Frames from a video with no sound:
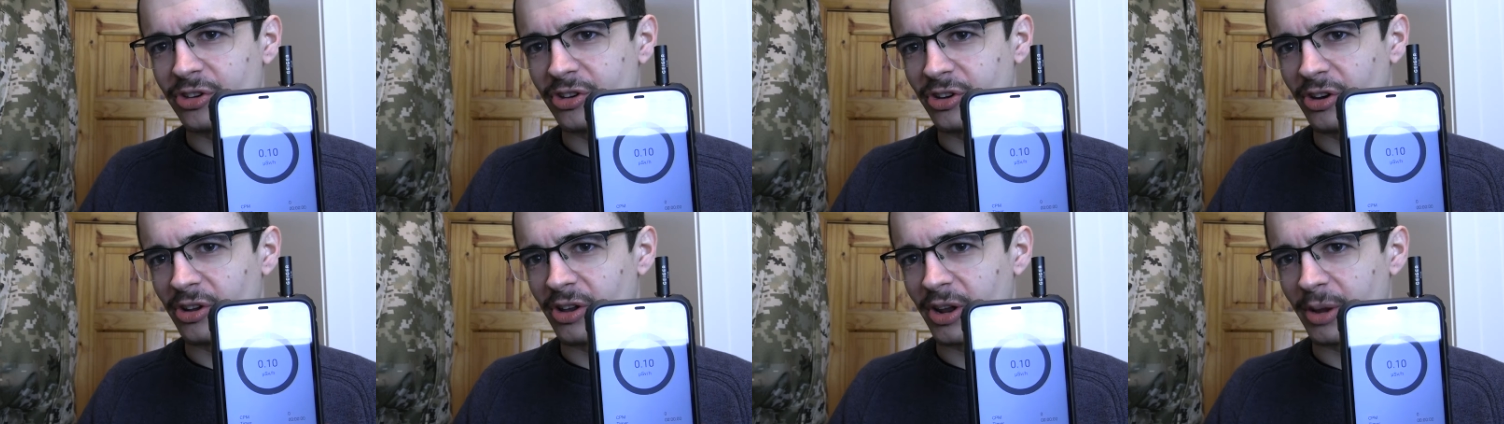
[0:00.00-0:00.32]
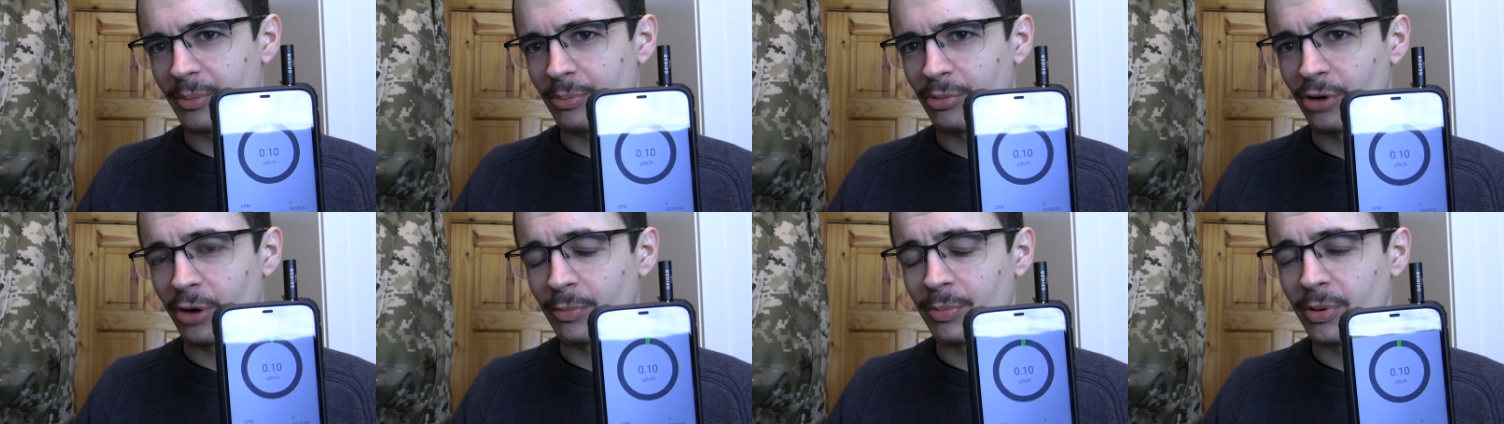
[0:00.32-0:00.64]
you know,
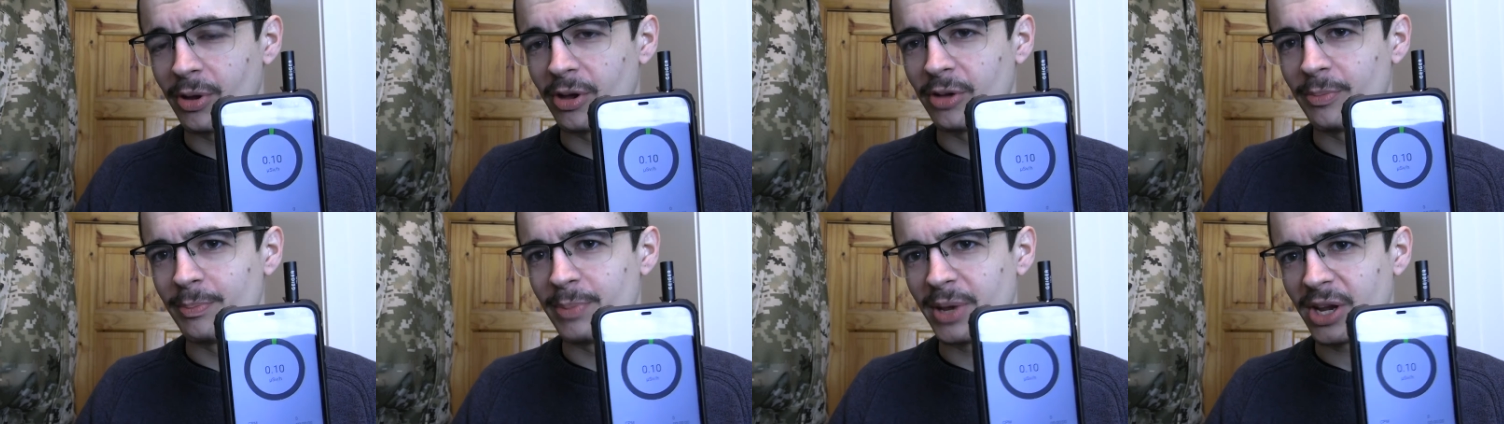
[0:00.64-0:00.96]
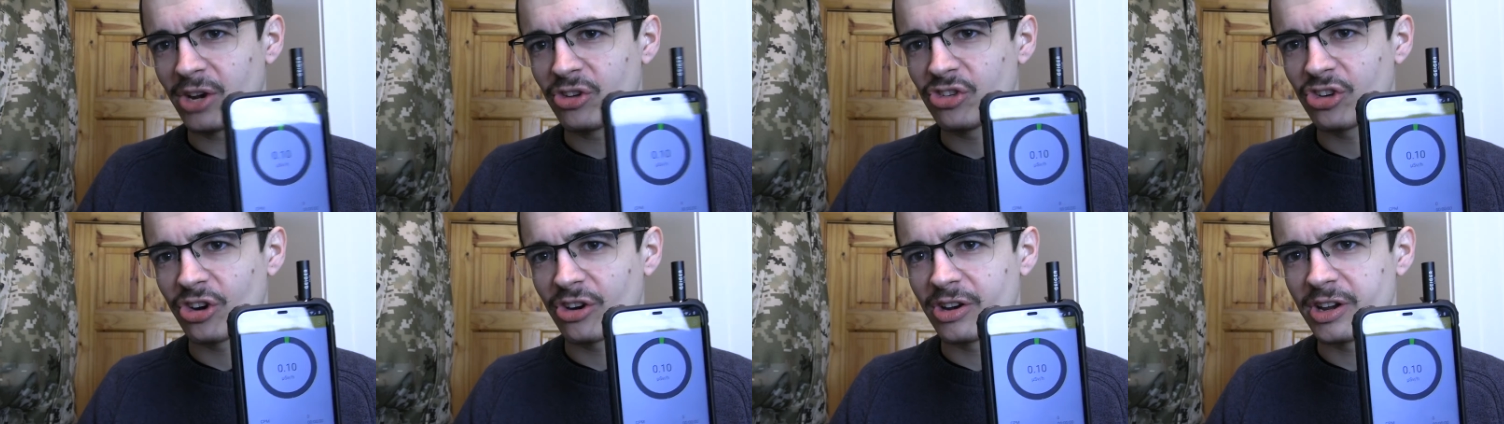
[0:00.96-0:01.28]
like proper
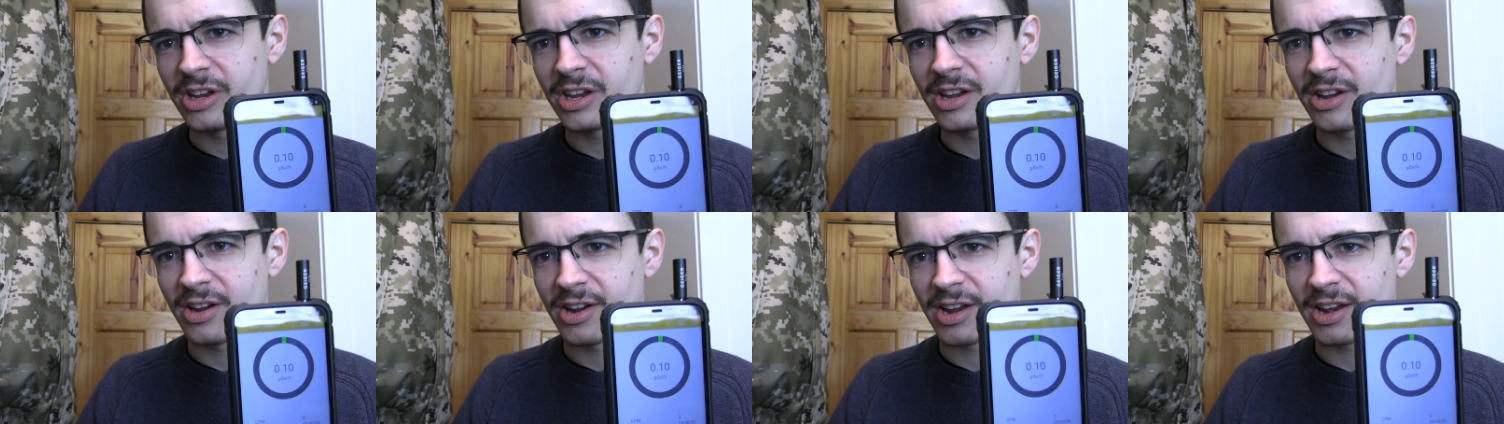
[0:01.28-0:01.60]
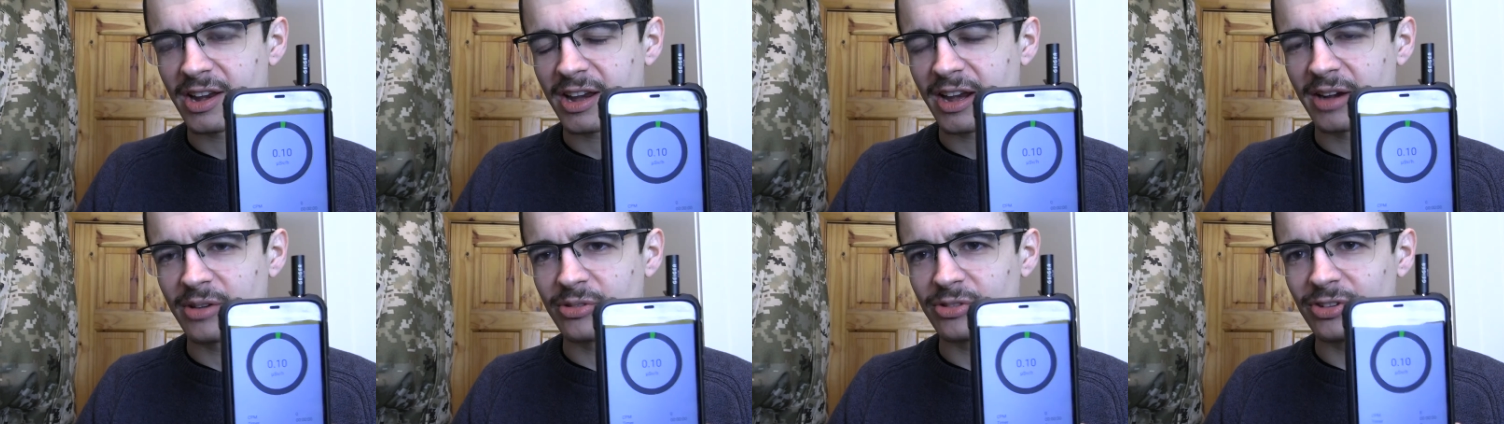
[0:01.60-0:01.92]
big chunky
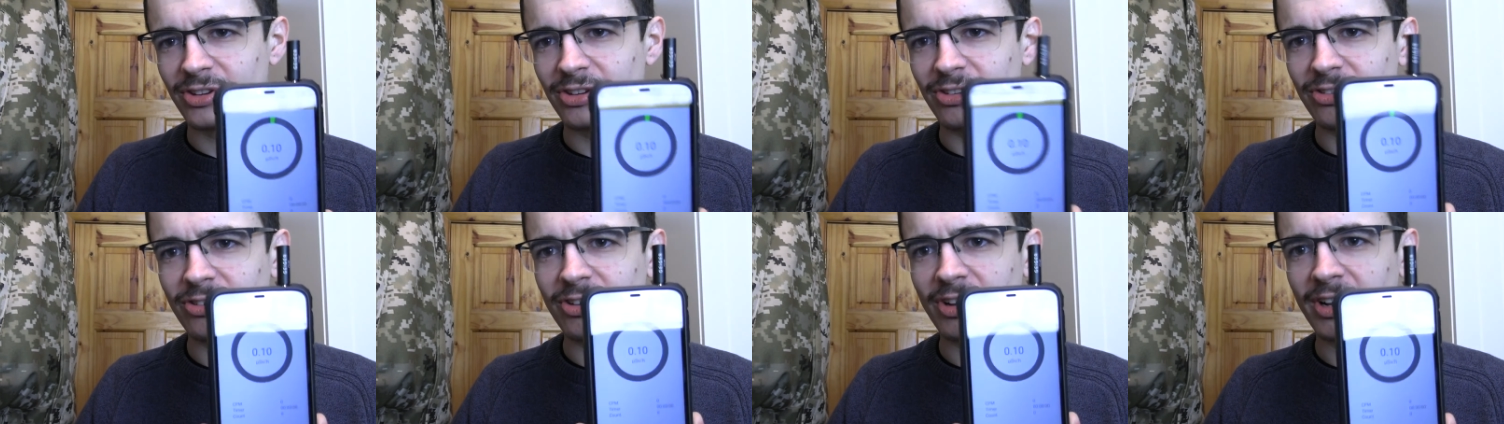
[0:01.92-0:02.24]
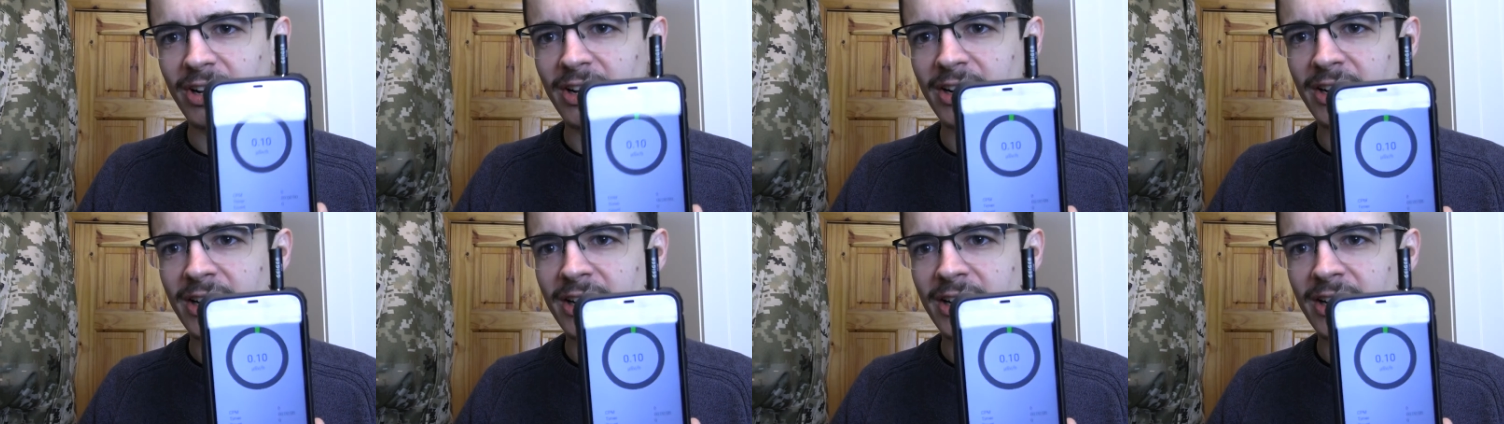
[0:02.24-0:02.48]
Geiger counters,